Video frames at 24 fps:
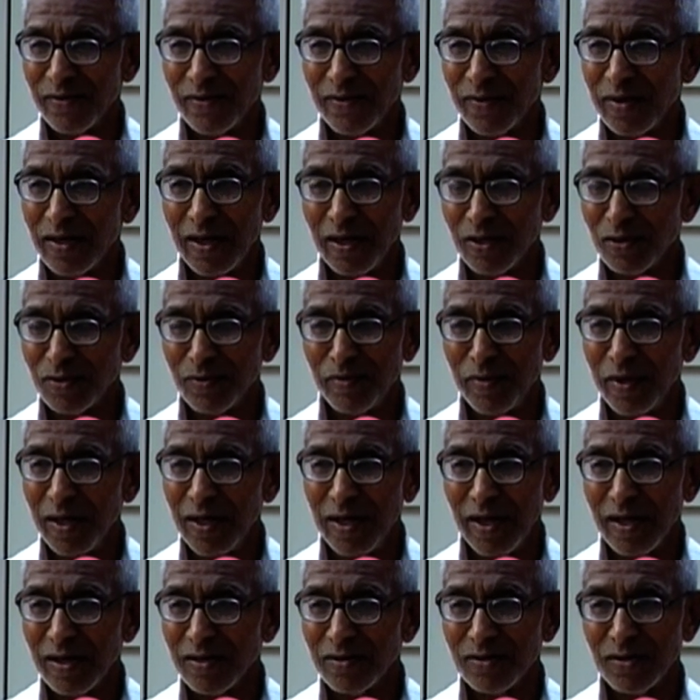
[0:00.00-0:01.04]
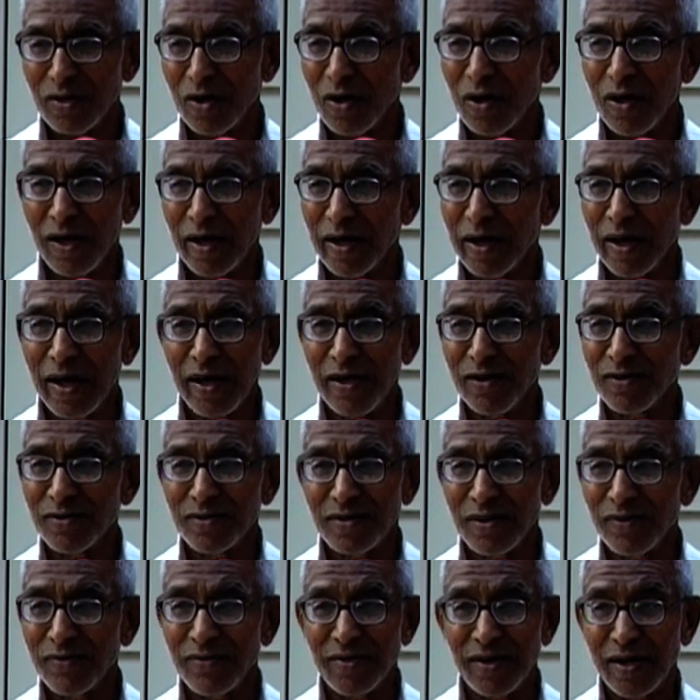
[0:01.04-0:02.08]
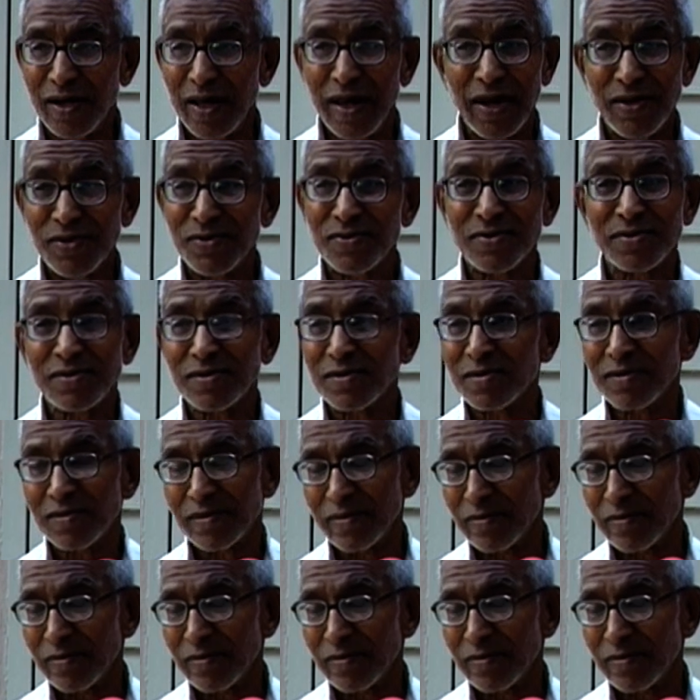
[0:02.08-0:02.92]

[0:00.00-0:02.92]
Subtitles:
experience, all kinds of tastes.